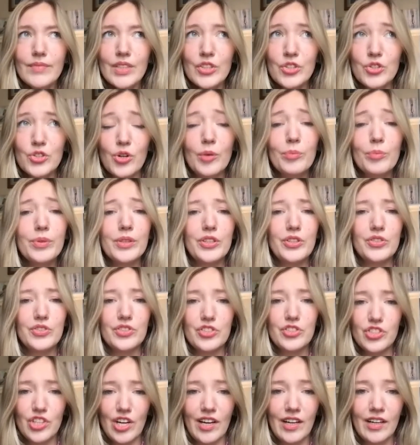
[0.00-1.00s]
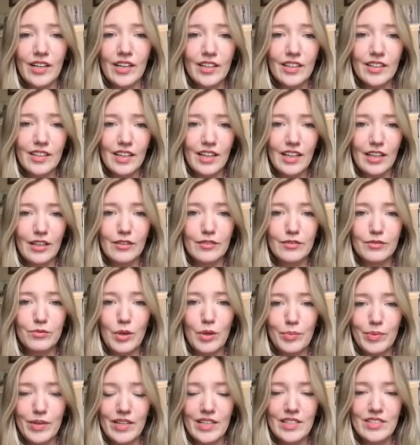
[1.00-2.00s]
Trump accuses China of
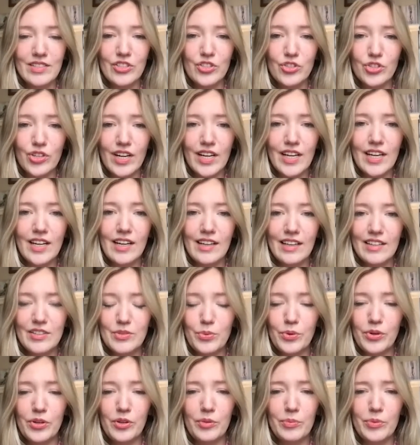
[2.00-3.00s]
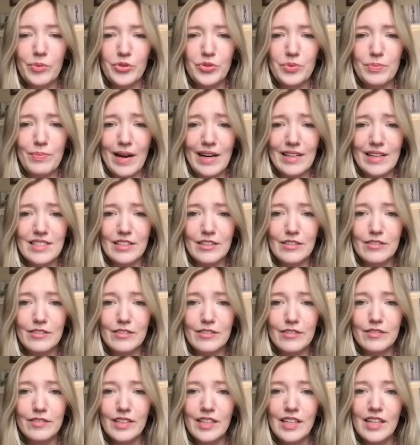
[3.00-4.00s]
weaponizing trade, it's one of the most massive
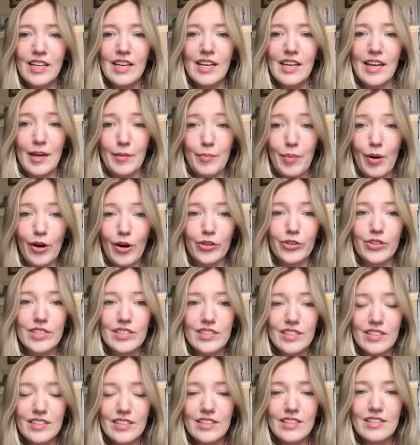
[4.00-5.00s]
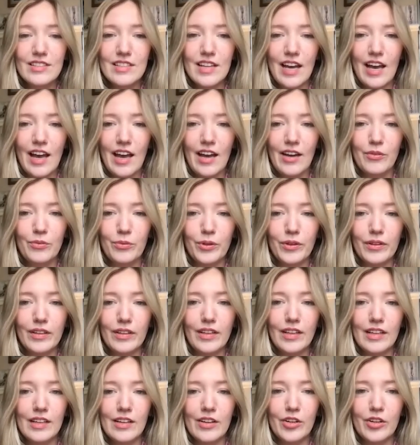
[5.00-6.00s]
hypocrisies and really
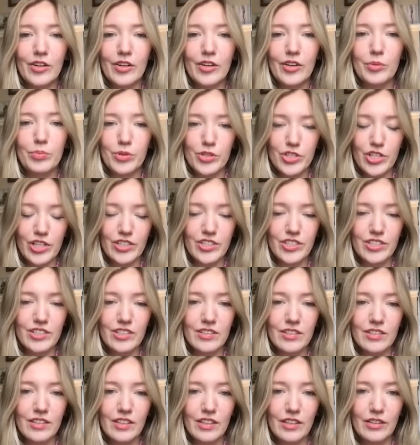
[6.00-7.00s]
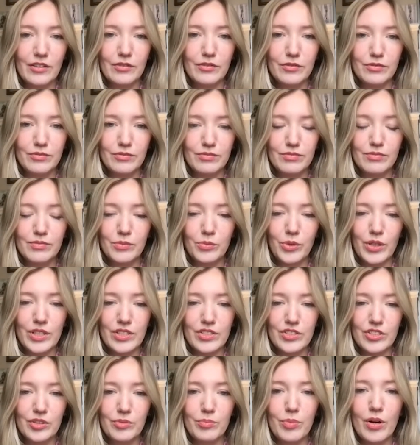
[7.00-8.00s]
an utter projection of
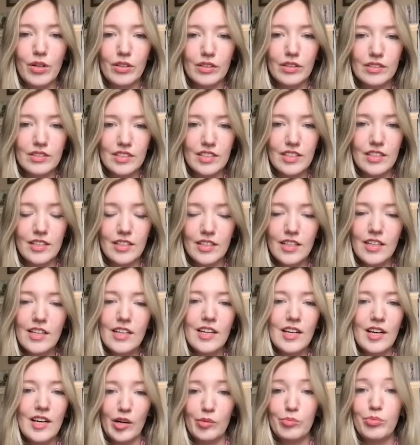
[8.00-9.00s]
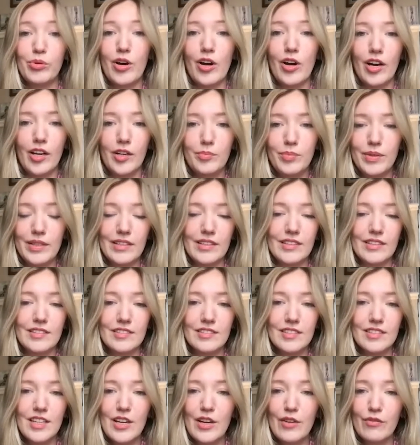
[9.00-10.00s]
Western policy abroad,
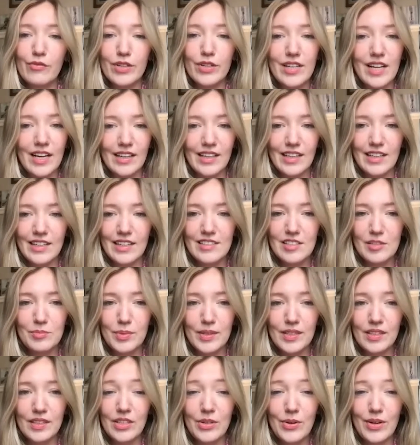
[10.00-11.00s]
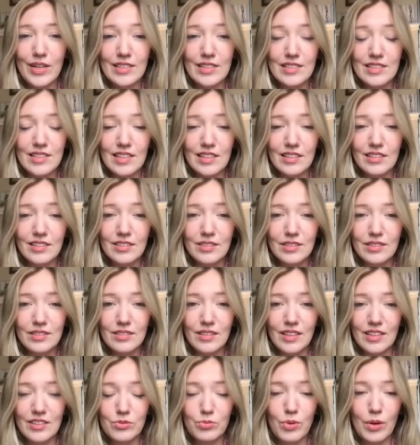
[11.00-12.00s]
because for decades it's been the US that's
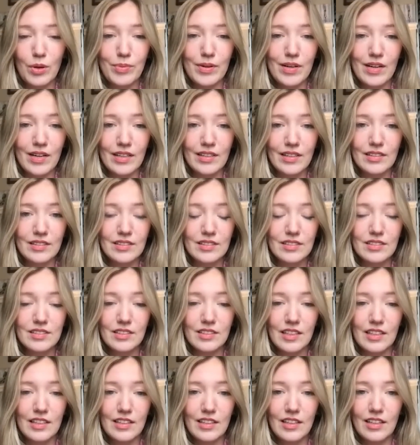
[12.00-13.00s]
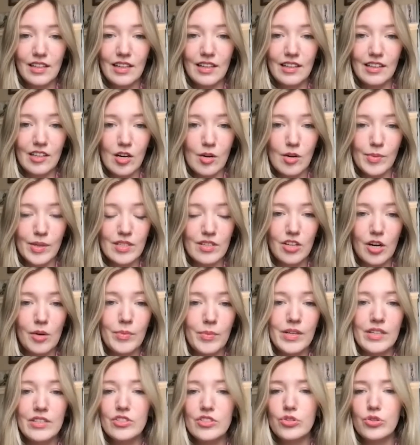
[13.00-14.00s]
weaponized economic
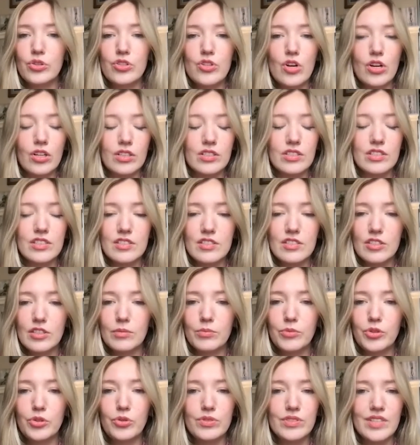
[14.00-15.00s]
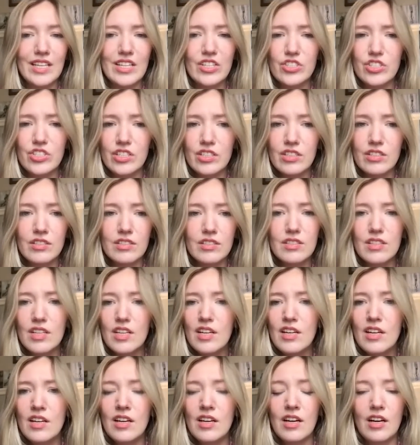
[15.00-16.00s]
dominance through the dollar system, through sanctions,
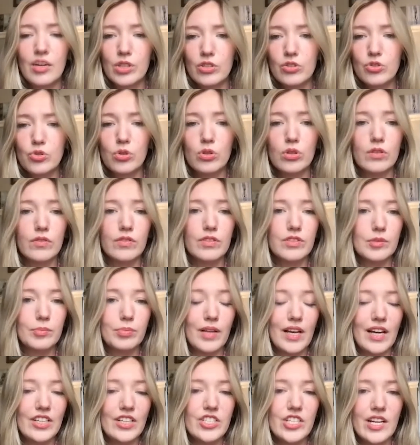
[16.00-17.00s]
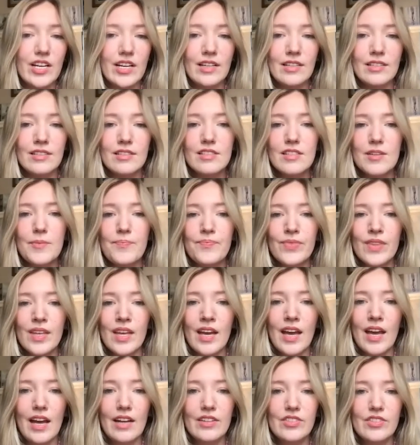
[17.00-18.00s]
through control over supply chains.
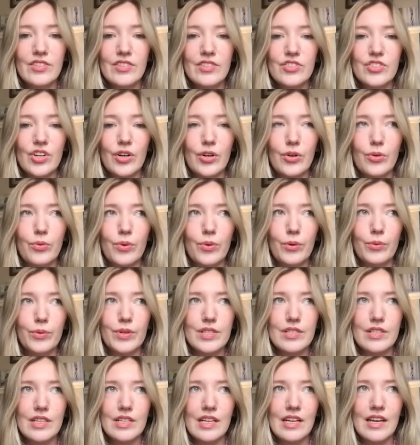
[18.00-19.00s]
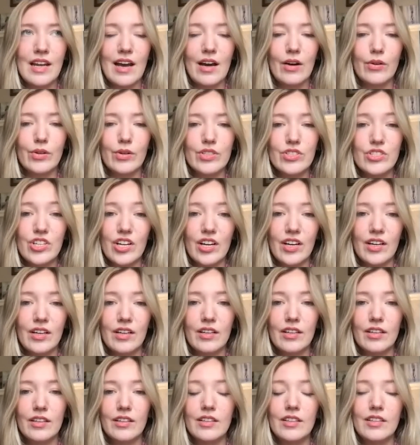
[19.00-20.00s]
And so what we're seeing now is
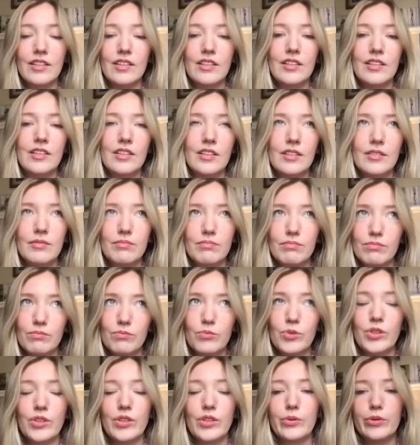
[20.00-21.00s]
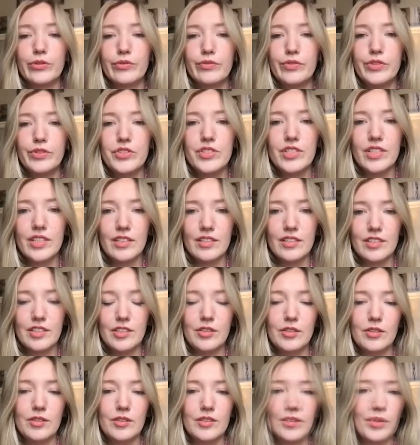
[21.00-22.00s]
China really refusing
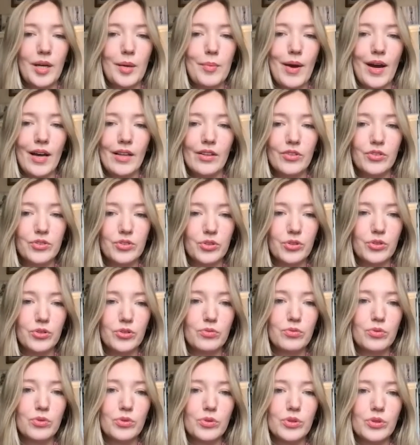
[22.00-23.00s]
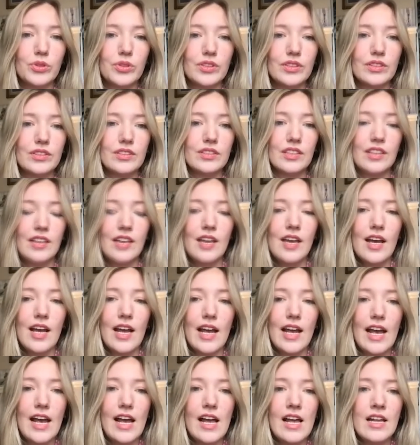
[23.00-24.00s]
to play by those old rules.
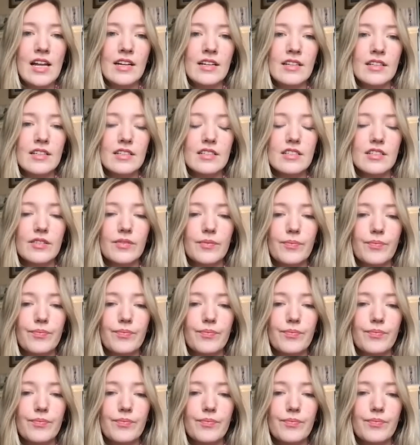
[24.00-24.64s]
And